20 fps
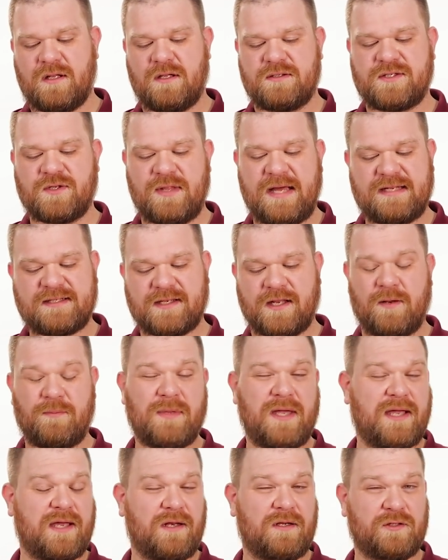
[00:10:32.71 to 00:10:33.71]
So that's gonna
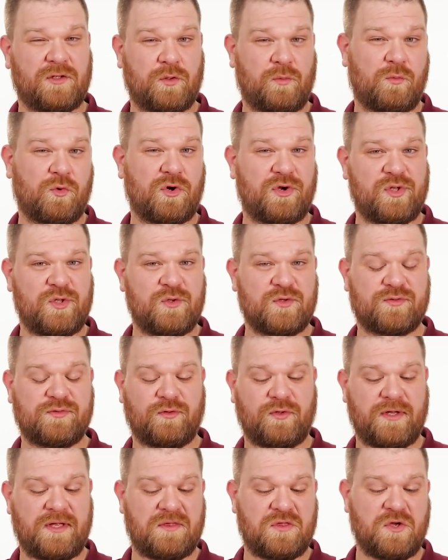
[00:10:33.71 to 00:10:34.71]
make it a little more
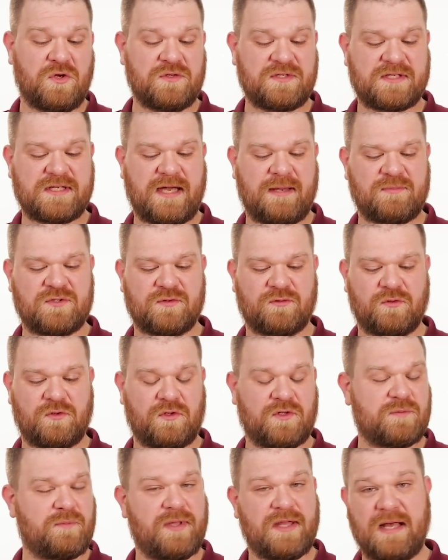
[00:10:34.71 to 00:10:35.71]
useful in those types of
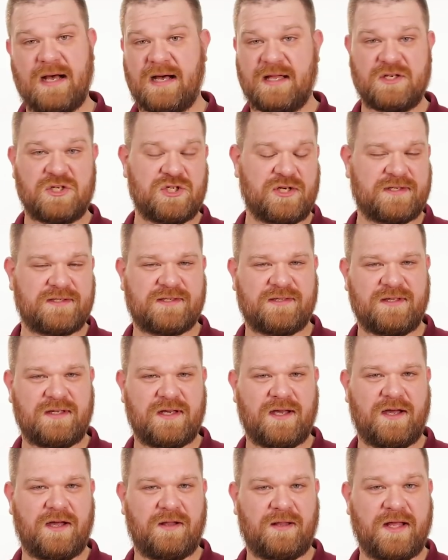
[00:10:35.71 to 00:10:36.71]
roles beyond just
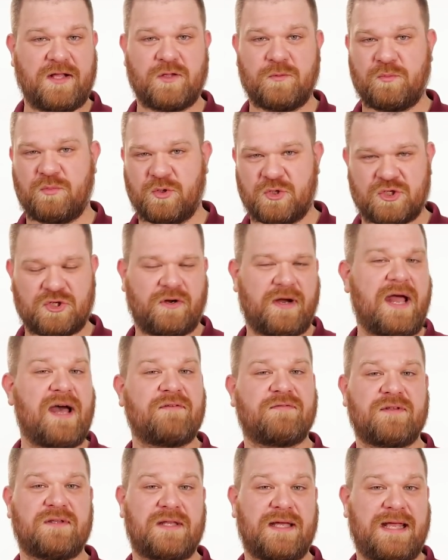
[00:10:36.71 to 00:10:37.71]
the, uh, like the
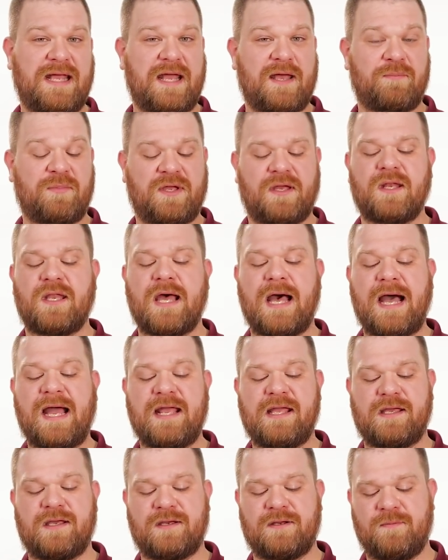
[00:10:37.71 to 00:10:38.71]
bushcraft and the camping and the
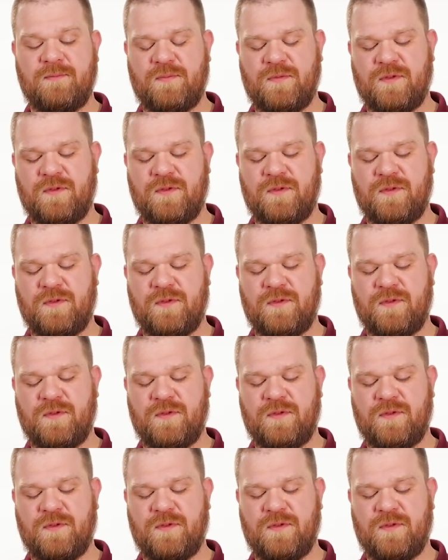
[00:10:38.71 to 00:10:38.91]
hiking.